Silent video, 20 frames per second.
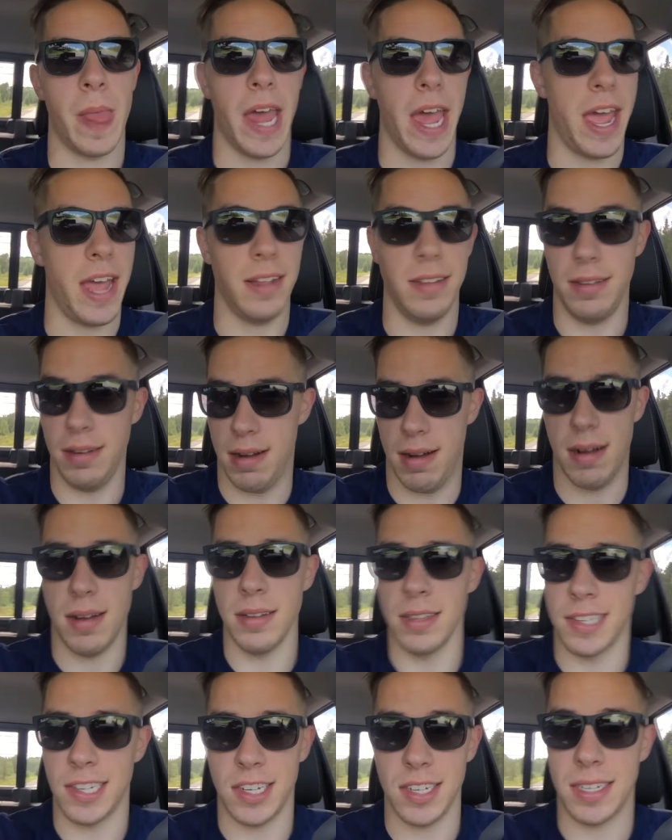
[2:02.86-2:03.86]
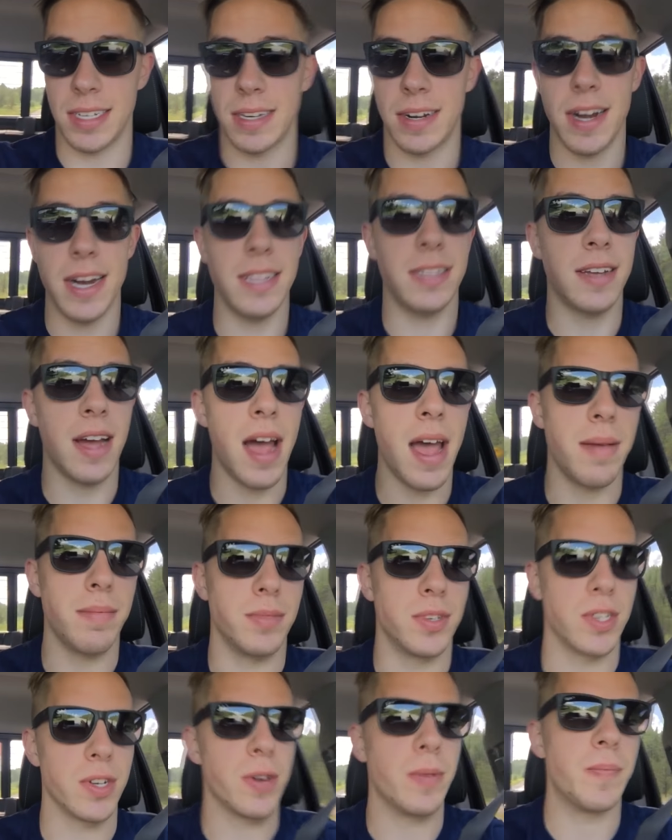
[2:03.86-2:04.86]
and you know, it's just a great time.
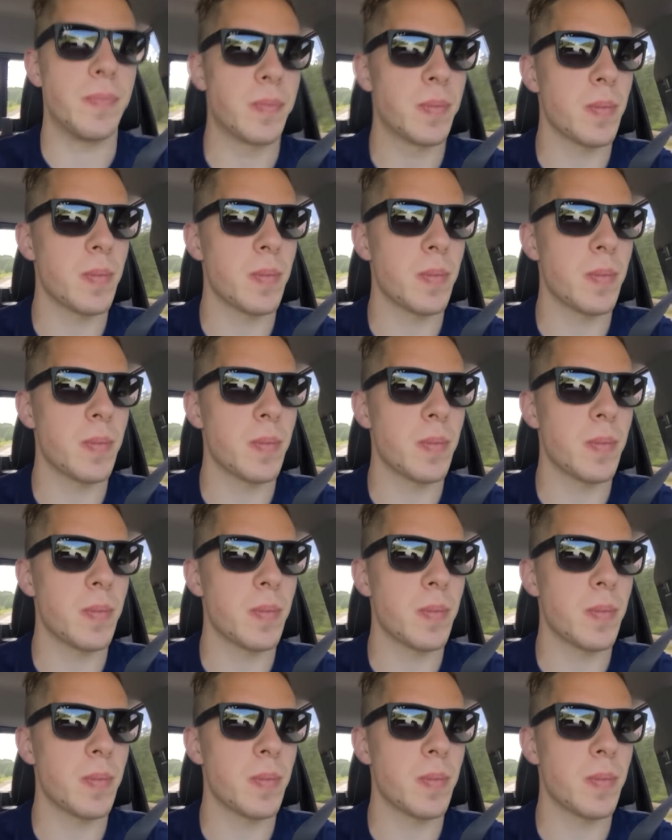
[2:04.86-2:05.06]
So